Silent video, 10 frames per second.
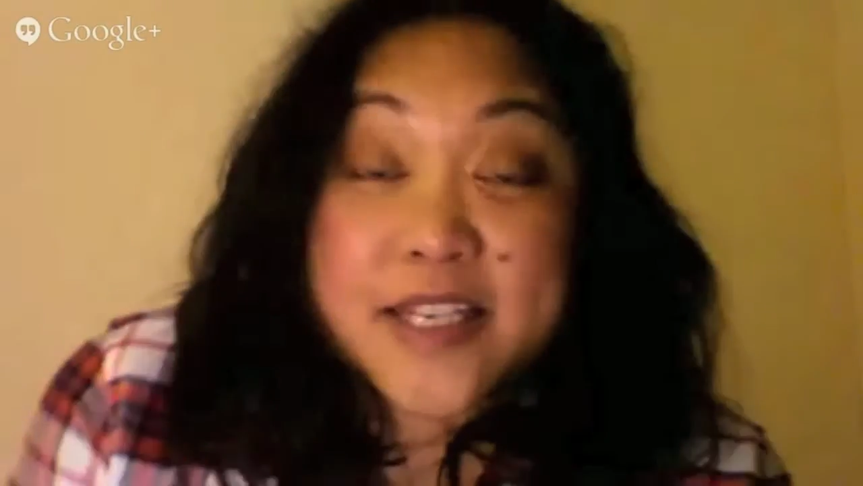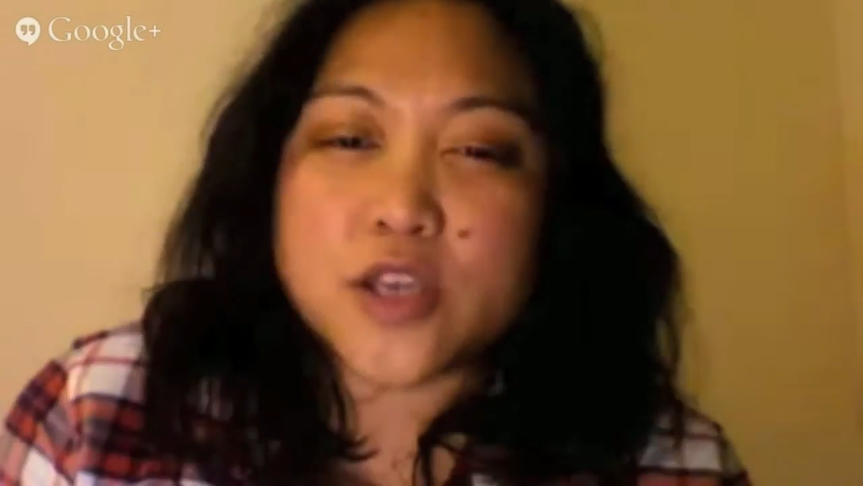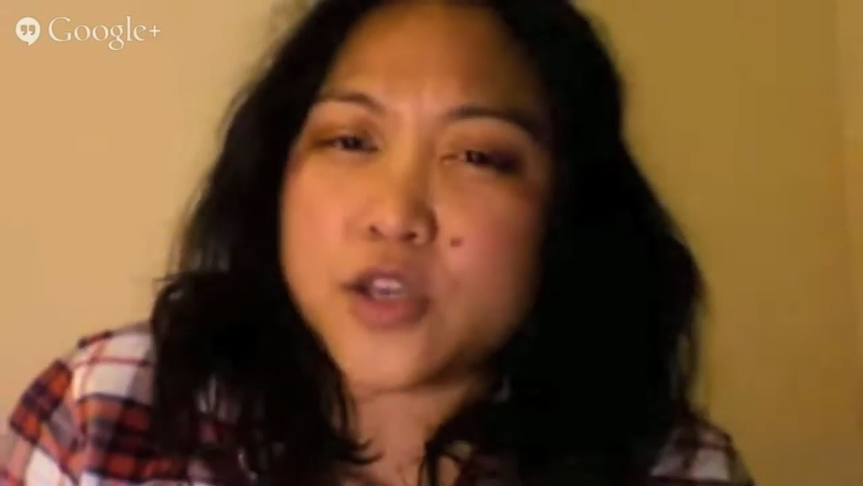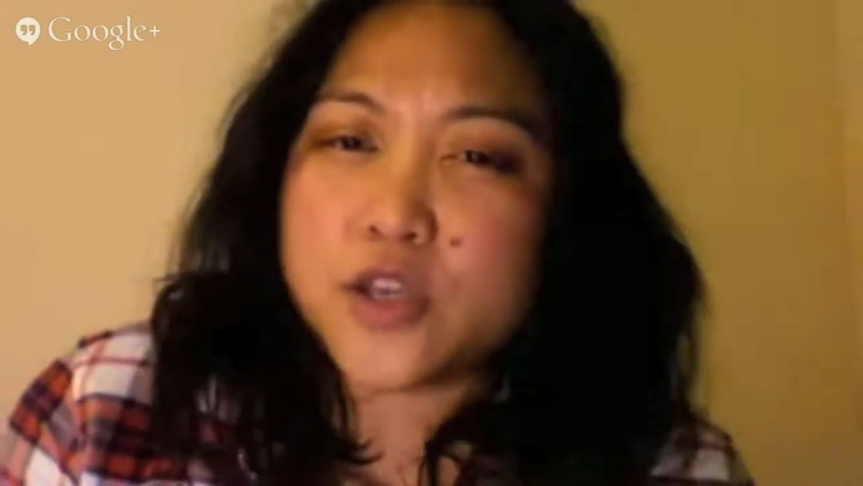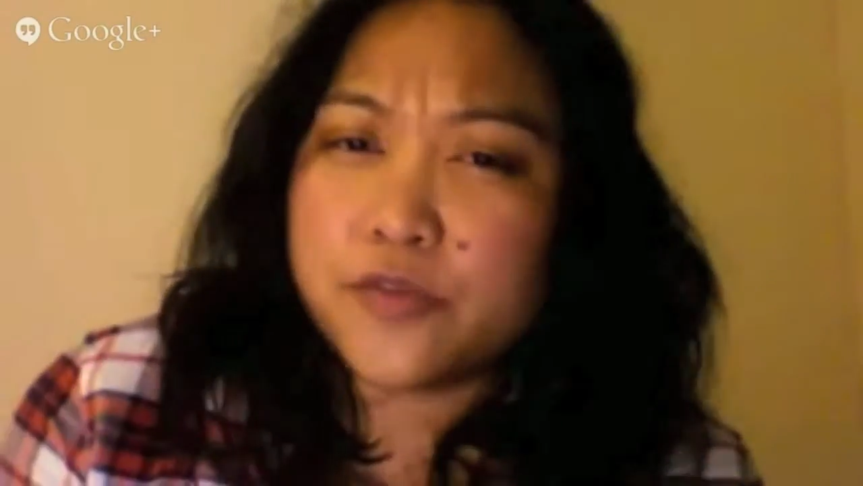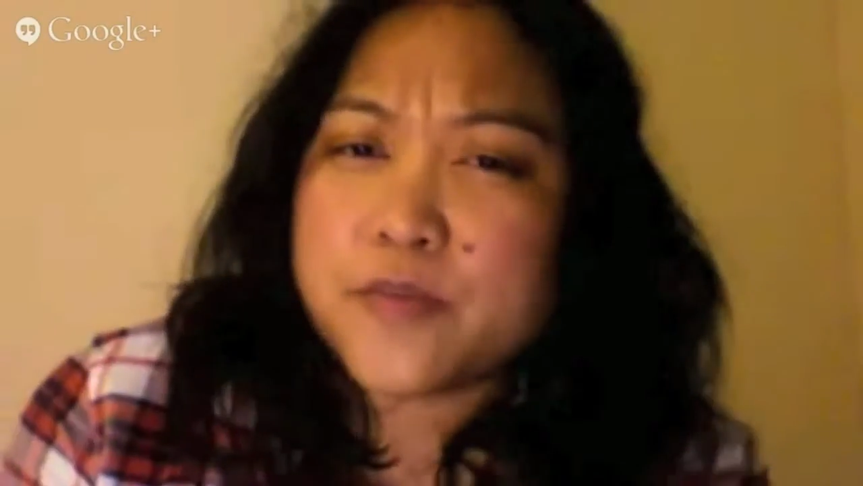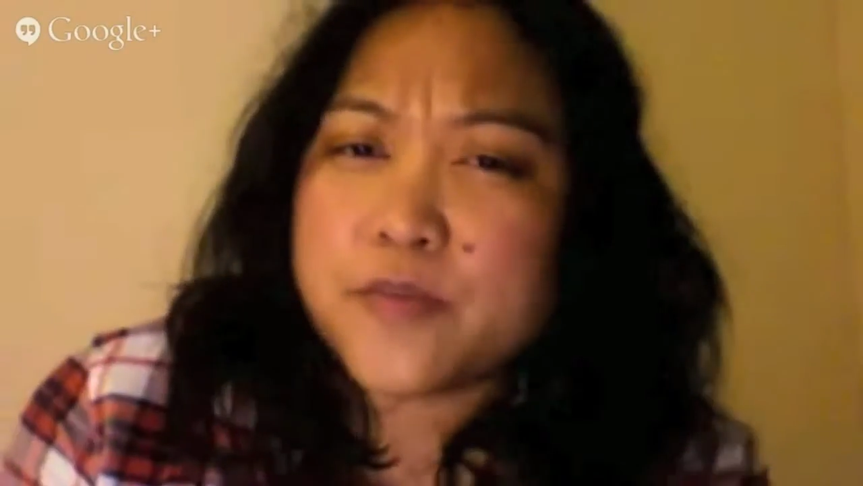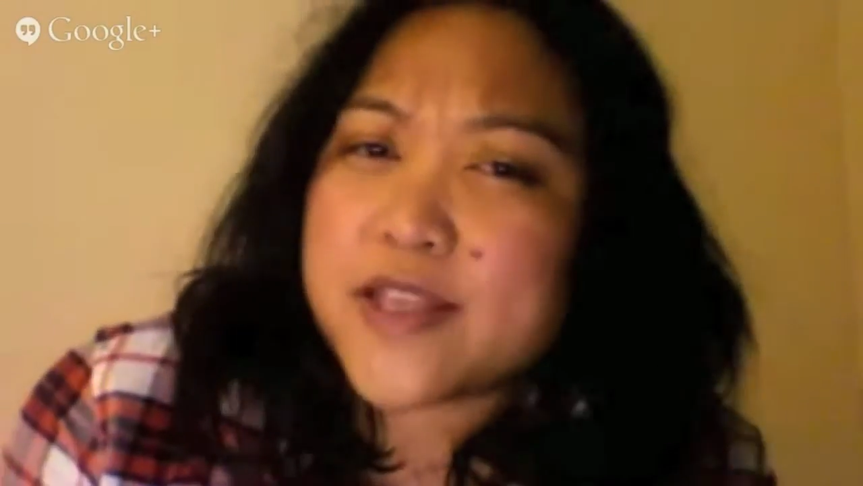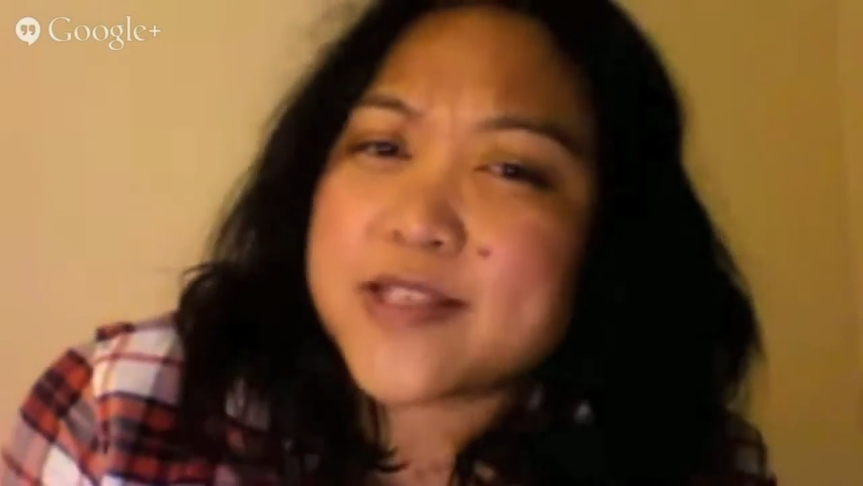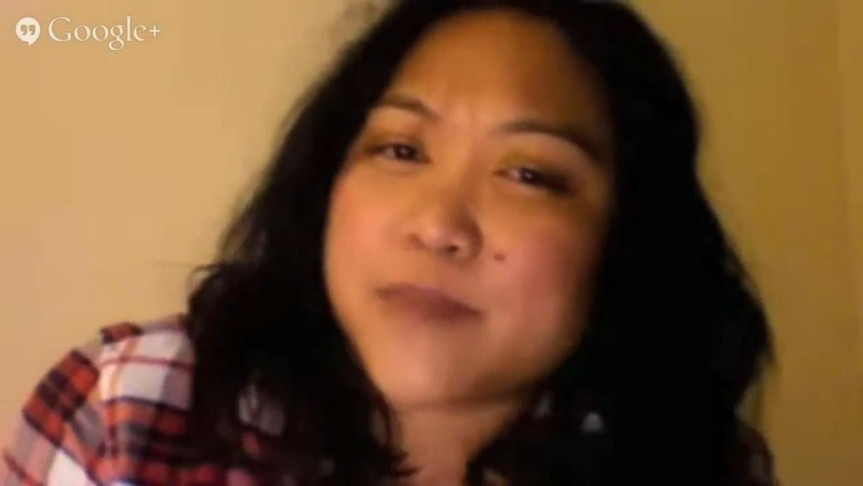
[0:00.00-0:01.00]
So are you from
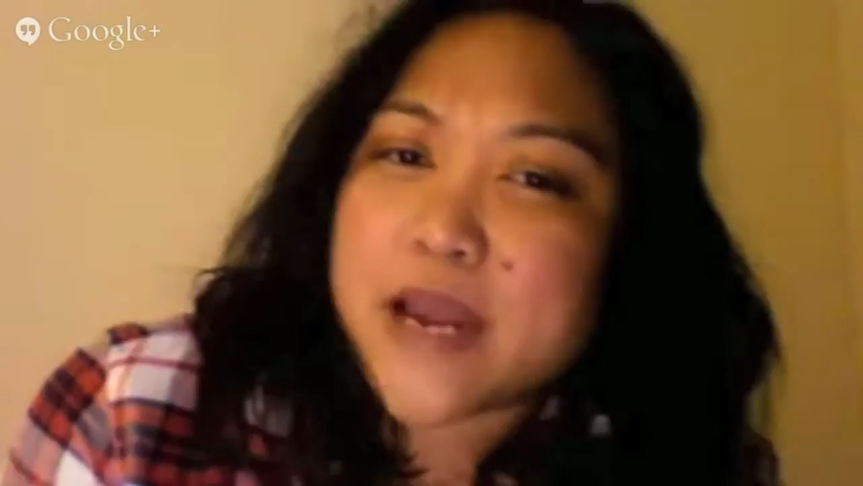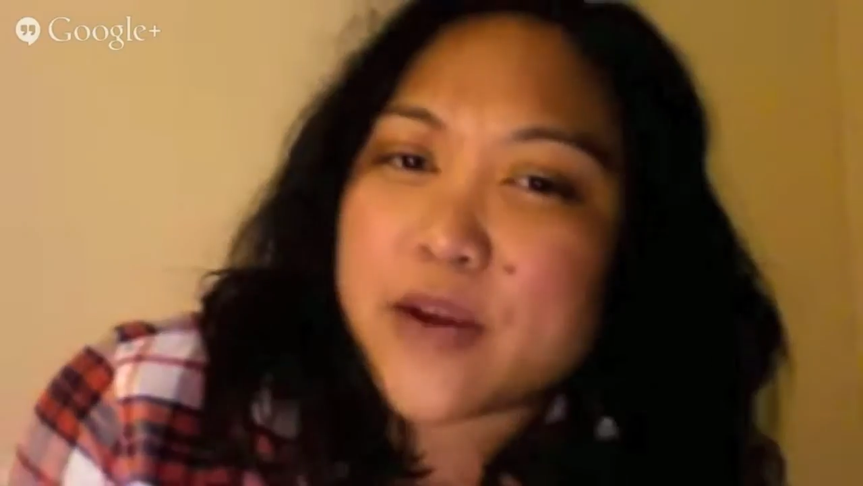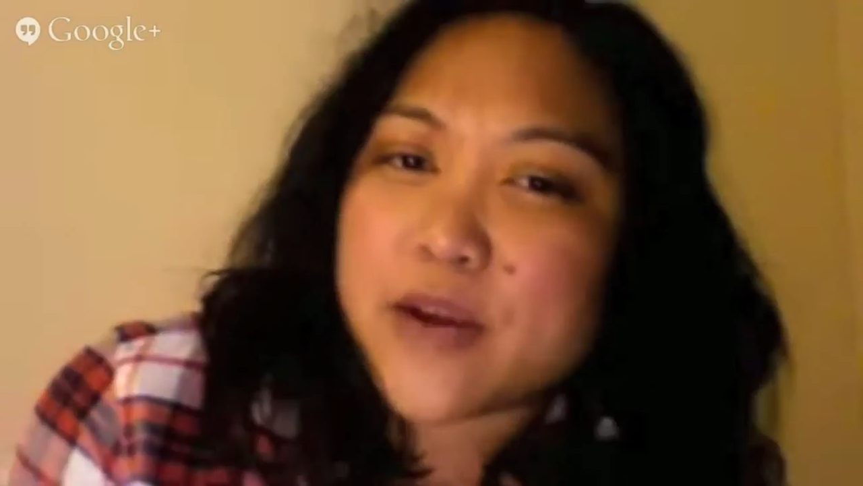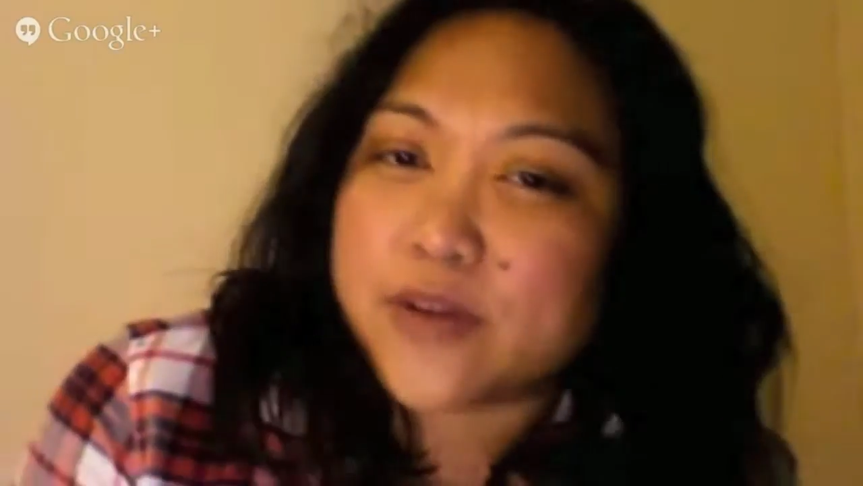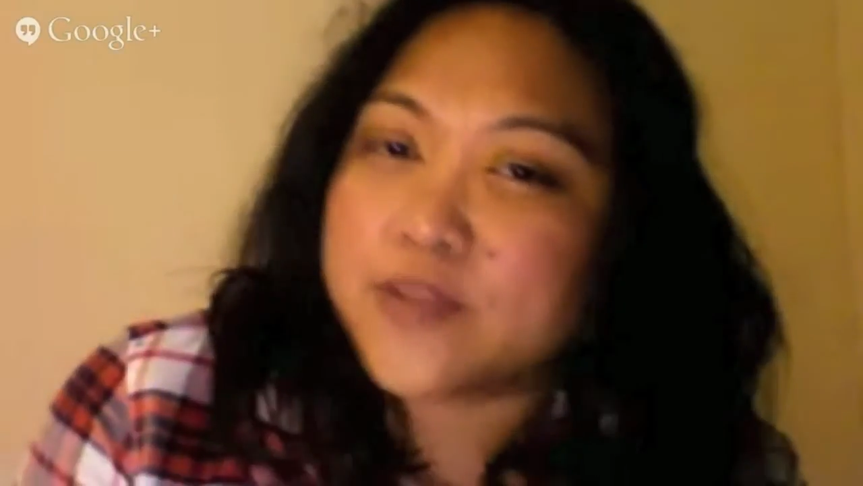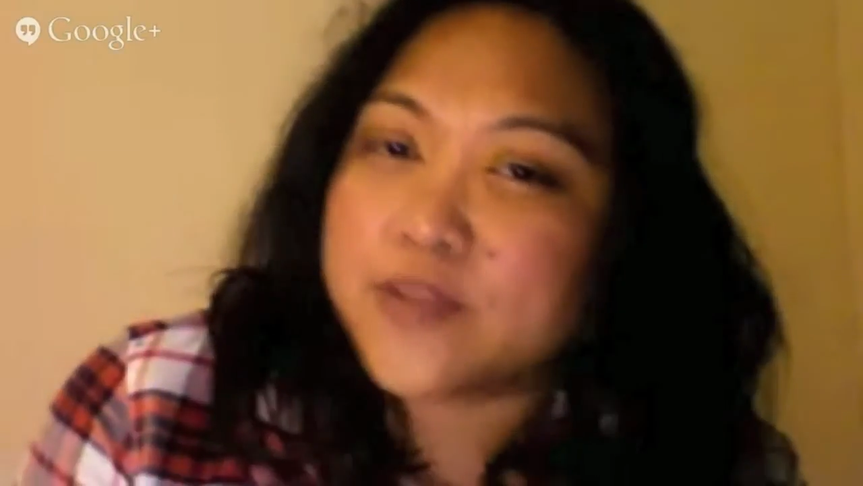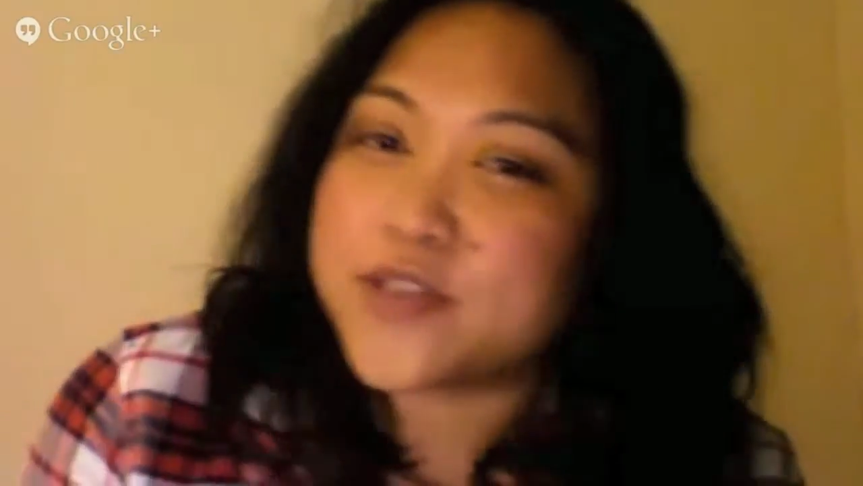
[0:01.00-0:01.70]
a theater background too?